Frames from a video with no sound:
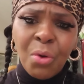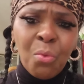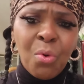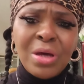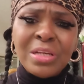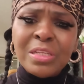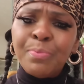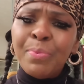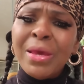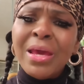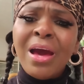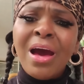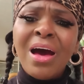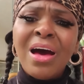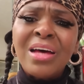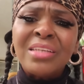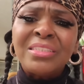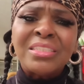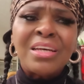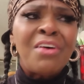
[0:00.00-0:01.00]
was
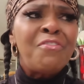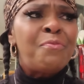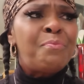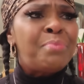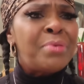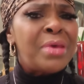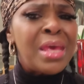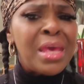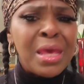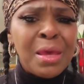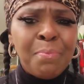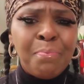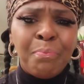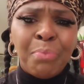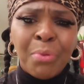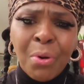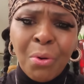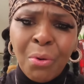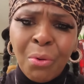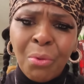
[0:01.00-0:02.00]
because of
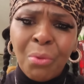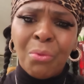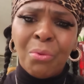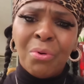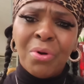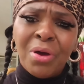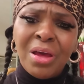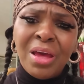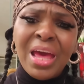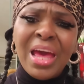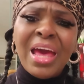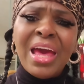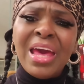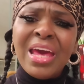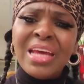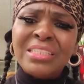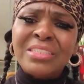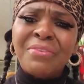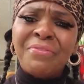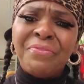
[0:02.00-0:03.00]
people
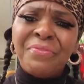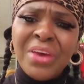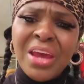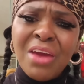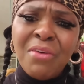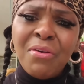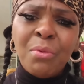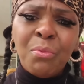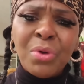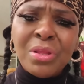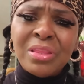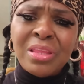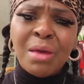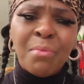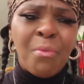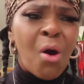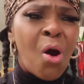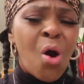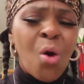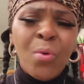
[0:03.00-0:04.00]
interfering with
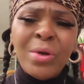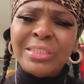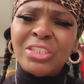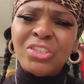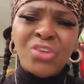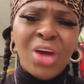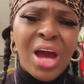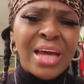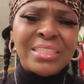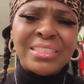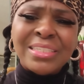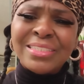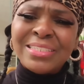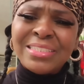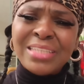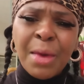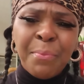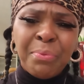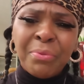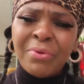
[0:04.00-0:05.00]
them, always trying to
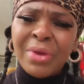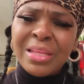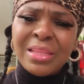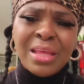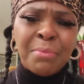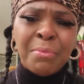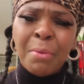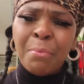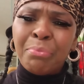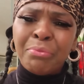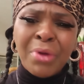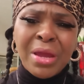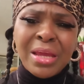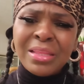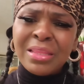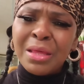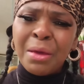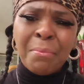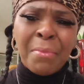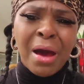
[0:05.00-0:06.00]
separate them and
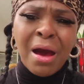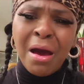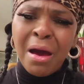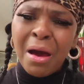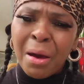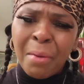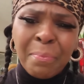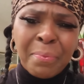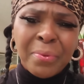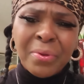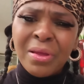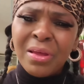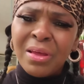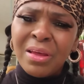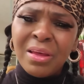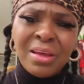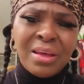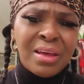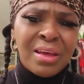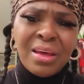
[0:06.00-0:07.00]
break them up.
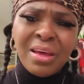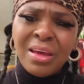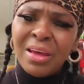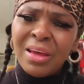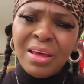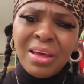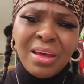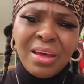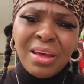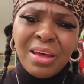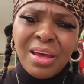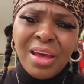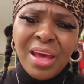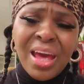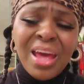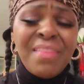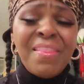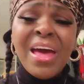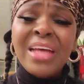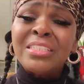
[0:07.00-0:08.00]

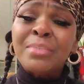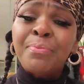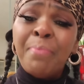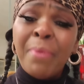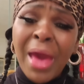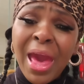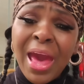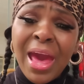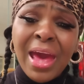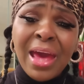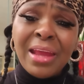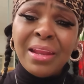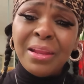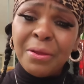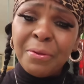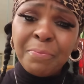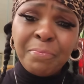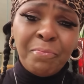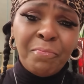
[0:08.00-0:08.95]
And that's bad.